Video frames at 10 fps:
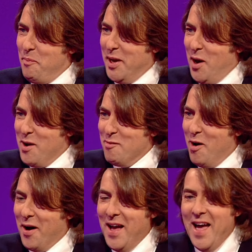been going wrong.
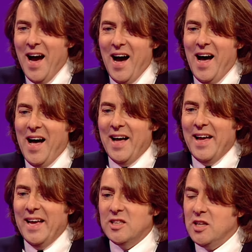
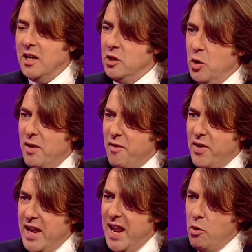Do you live over here
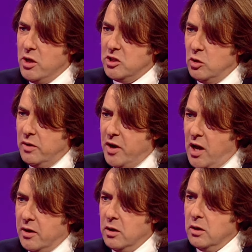now or you still live in Ireland?